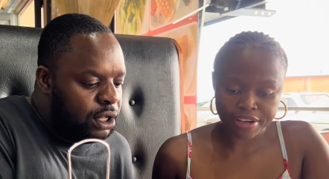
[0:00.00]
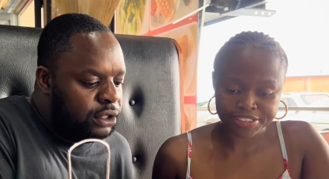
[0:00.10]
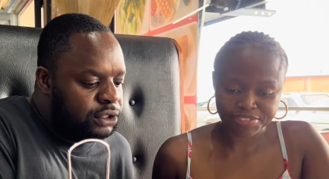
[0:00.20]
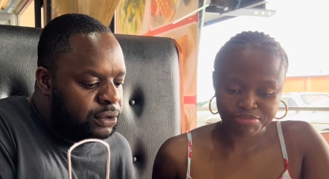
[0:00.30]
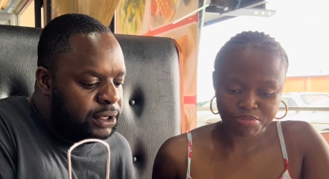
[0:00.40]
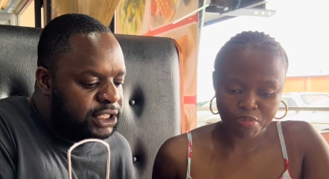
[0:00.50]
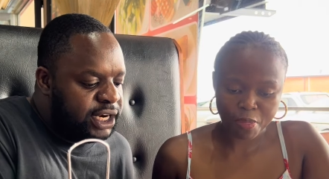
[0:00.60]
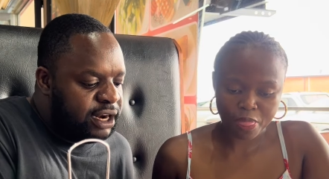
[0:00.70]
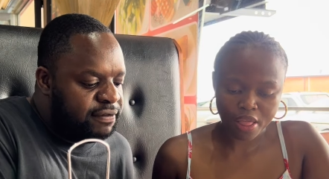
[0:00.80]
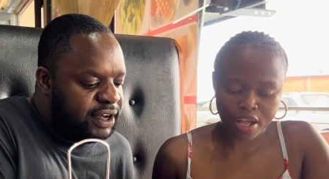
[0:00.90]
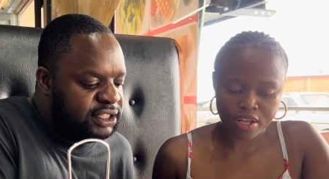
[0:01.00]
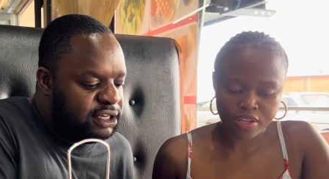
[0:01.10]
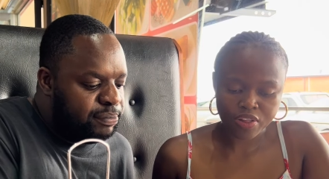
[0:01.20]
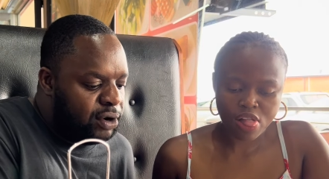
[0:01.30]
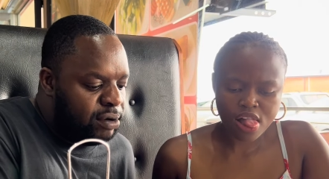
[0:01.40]
Speaker 1: So it's an advanced
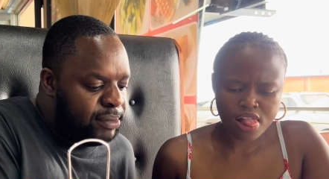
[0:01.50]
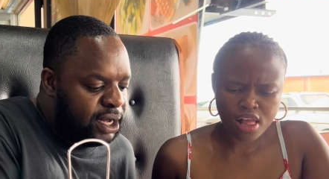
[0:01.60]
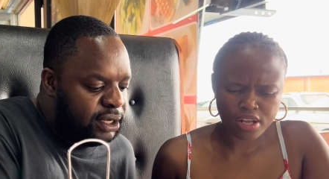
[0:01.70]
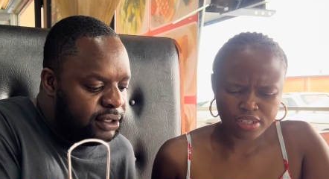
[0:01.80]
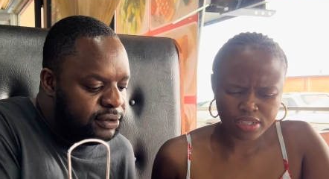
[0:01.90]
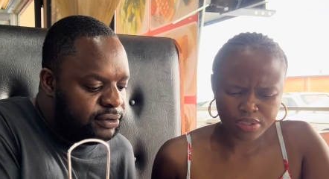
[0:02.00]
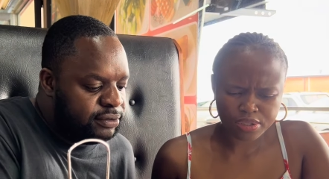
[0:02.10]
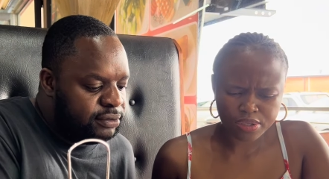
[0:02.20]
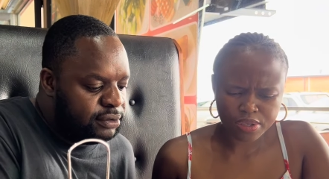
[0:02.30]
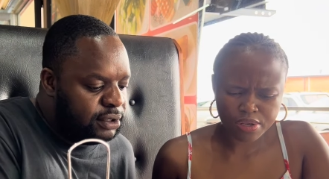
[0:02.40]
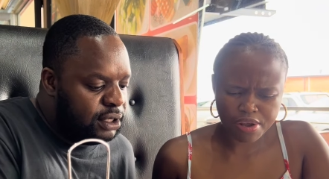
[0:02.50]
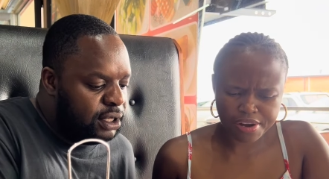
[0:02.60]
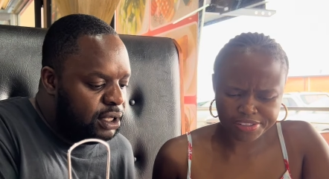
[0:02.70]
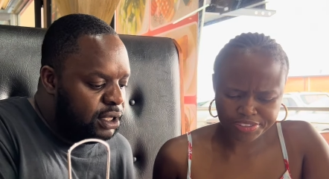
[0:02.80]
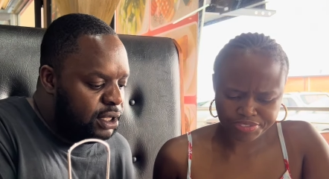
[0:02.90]
diploma mm
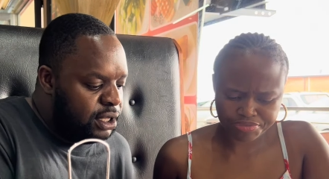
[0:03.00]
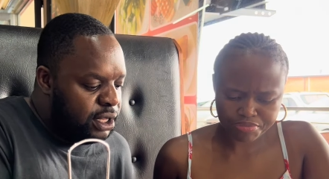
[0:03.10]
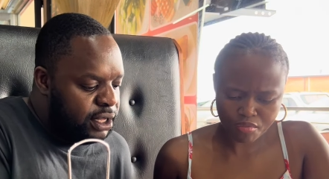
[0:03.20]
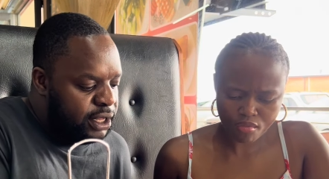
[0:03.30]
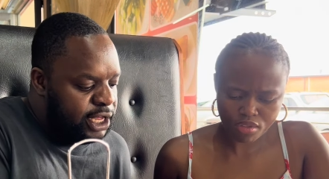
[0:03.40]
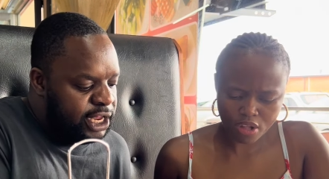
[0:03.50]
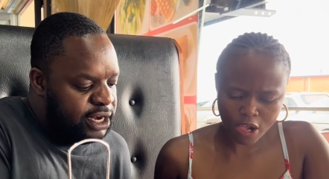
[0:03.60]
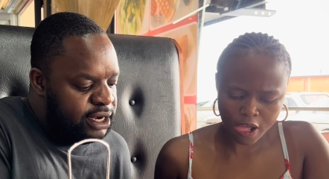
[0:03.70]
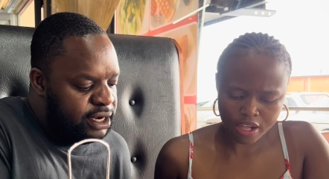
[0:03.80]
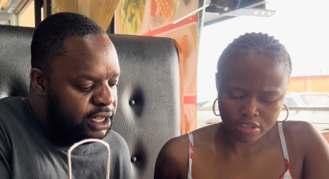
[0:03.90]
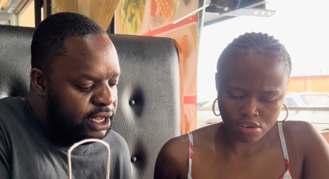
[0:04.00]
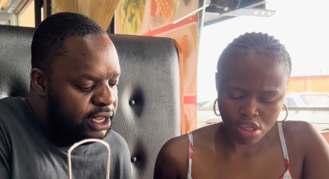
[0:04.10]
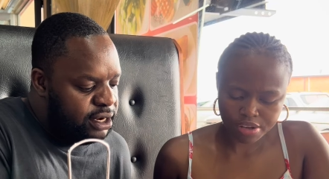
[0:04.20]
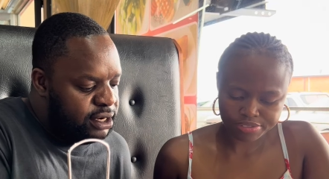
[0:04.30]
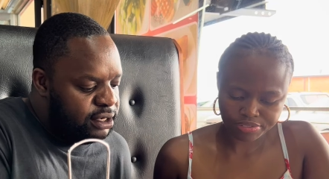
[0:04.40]
-hmm. in
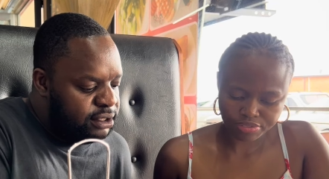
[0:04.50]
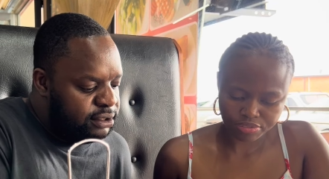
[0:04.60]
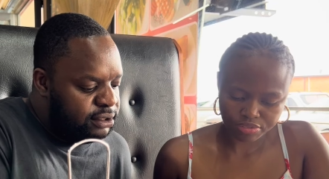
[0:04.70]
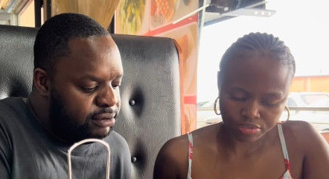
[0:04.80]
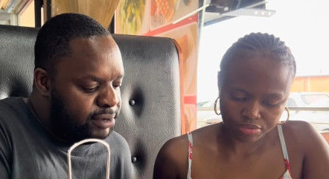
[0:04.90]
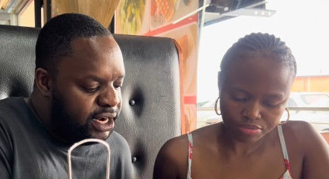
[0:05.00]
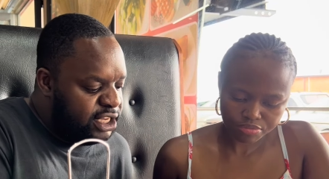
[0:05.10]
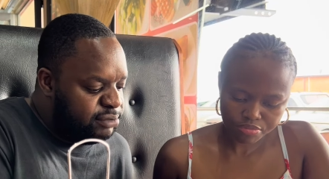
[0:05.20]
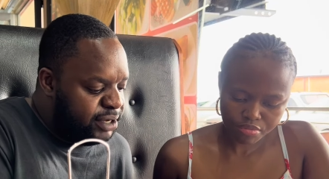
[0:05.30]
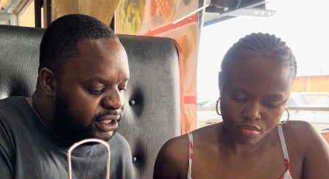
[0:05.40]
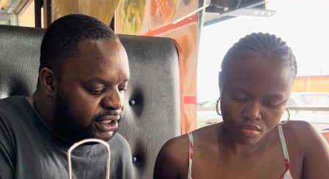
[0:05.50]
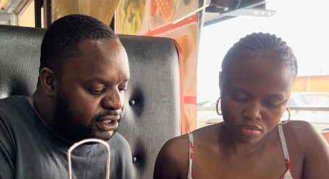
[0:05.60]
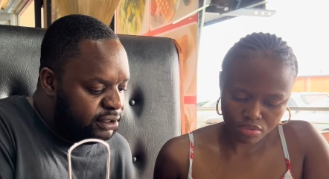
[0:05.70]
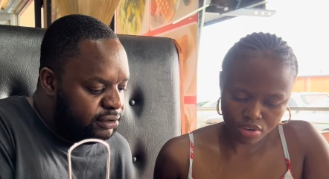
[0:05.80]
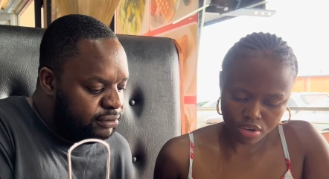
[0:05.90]
in management.
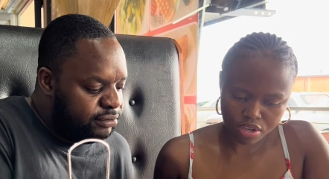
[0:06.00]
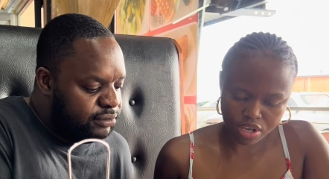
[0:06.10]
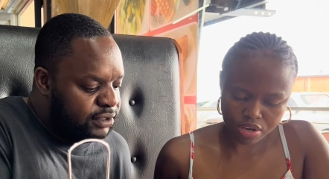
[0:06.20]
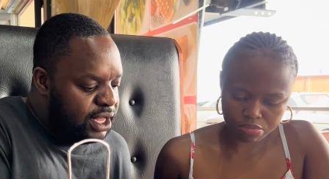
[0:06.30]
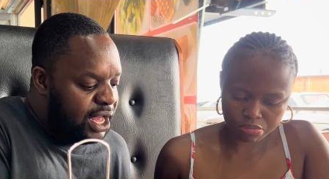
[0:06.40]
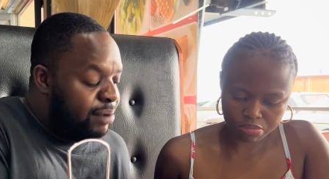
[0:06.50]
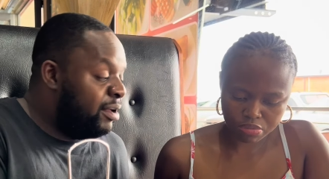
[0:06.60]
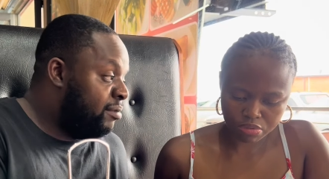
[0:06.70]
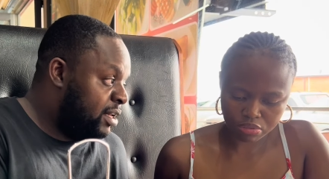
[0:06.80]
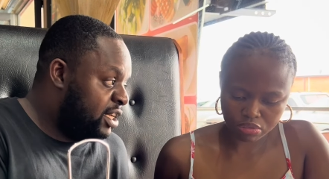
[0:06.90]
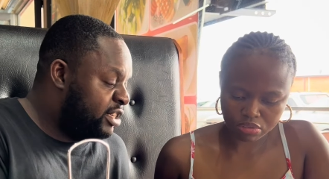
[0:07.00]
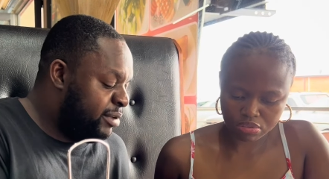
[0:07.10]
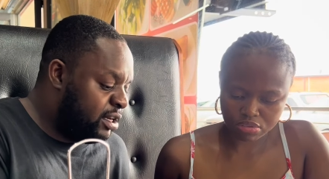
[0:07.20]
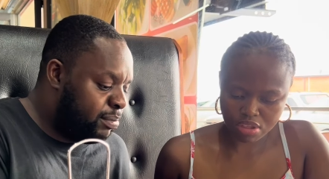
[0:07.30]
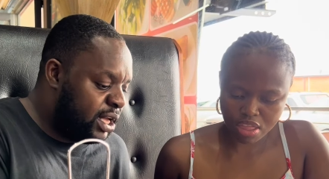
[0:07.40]
Yeah. I'm in
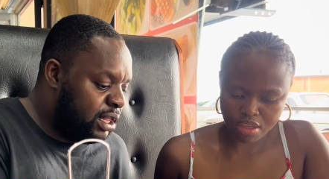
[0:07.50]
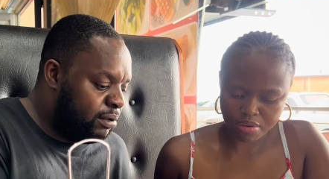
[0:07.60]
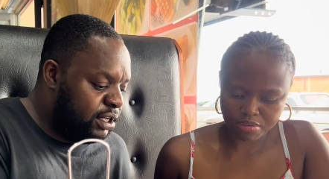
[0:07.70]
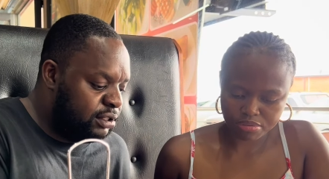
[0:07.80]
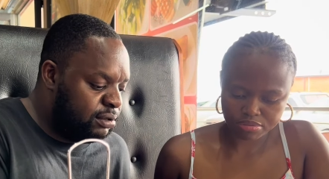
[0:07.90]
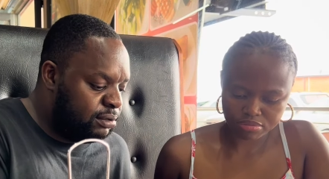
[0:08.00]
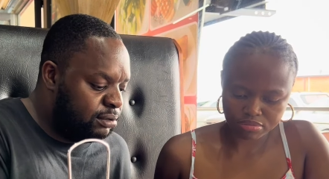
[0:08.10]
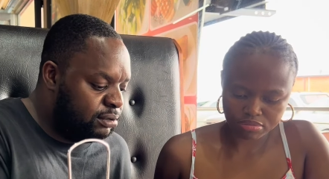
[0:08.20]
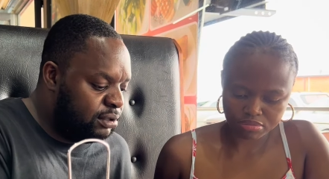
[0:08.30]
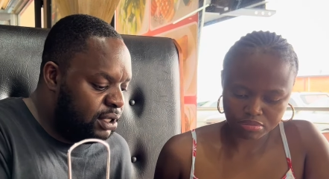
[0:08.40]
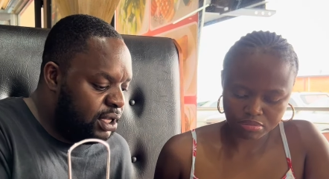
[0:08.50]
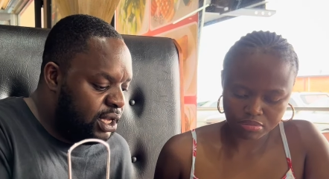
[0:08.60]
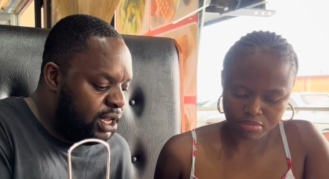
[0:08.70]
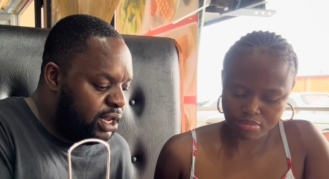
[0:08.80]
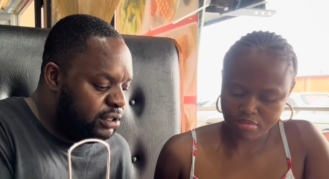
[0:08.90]
management, by the way, so
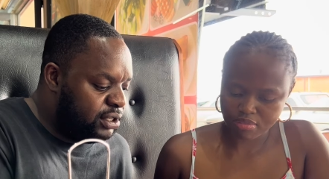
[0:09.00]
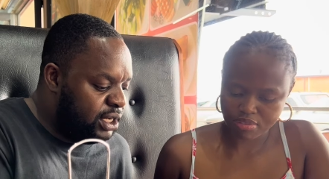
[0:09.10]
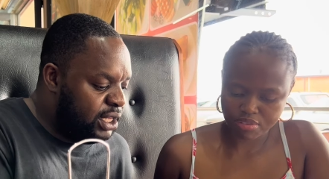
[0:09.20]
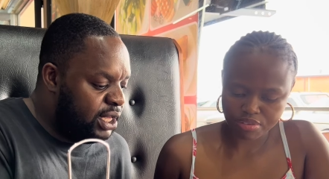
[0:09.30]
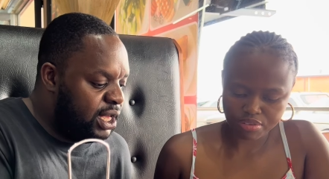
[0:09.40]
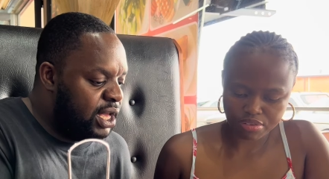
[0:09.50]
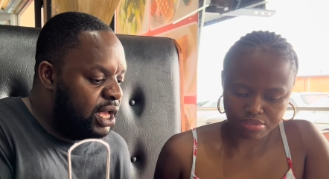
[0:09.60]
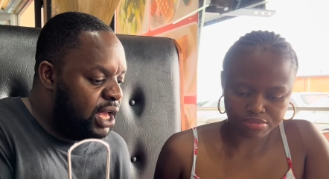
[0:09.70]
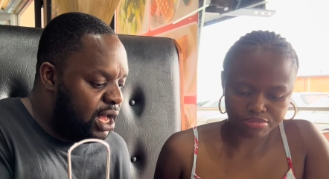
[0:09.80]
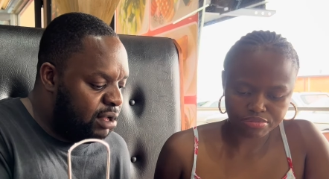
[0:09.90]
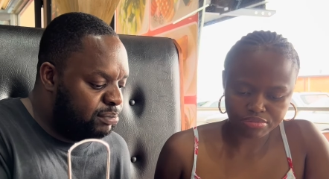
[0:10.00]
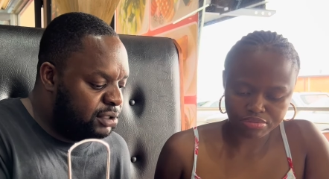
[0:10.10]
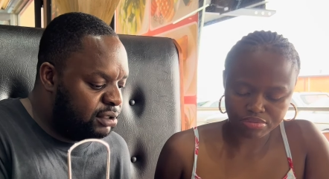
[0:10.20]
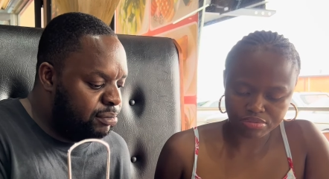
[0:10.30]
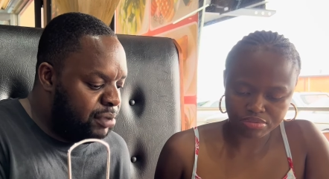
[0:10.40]
mm. it actually
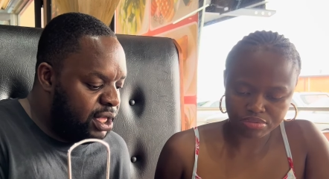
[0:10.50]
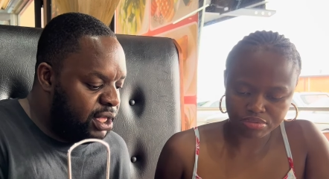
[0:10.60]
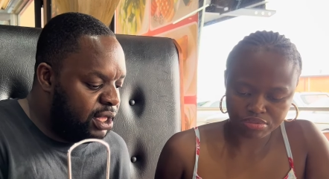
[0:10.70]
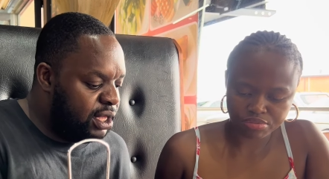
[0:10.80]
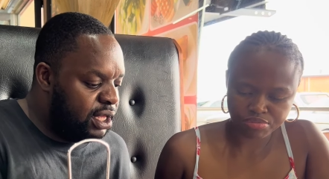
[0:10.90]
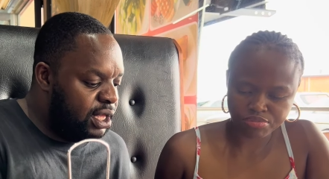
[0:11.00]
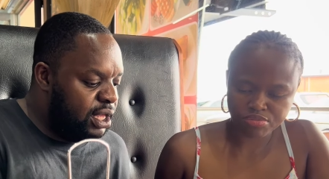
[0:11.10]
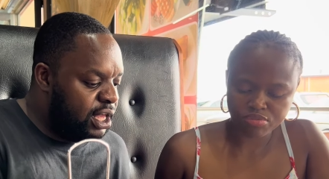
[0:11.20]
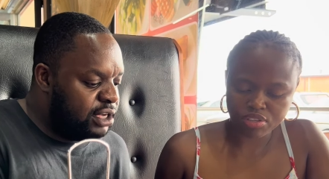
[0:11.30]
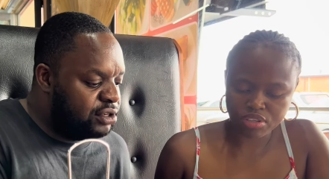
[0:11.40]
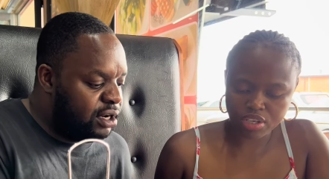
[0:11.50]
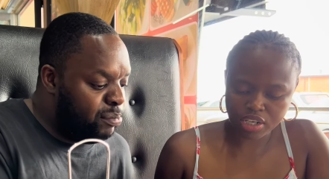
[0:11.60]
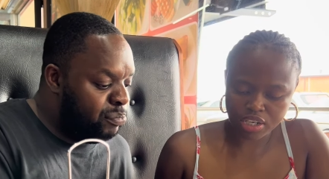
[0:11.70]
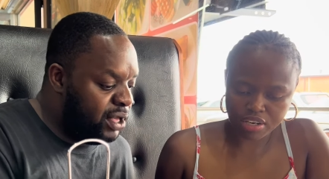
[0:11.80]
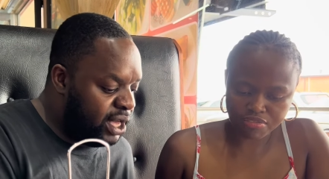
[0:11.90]
helps me actually
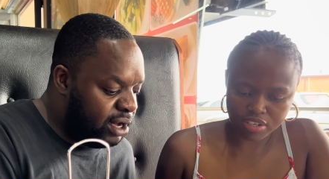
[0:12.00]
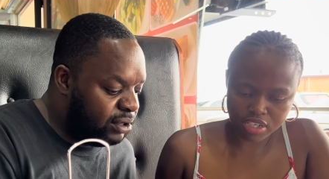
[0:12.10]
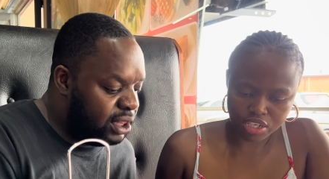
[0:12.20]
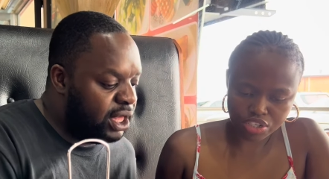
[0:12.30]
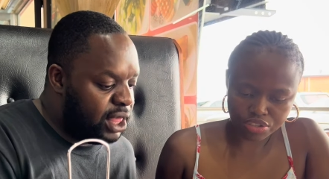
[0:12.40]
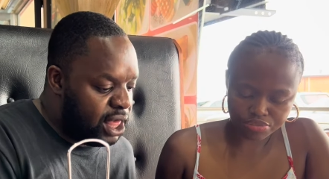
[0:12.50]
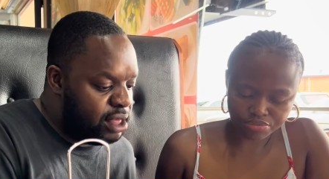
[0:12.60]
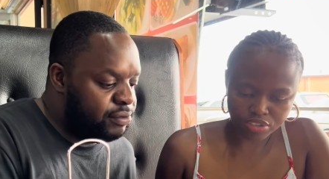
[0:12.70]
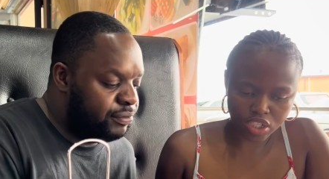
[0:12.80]
Can be out there.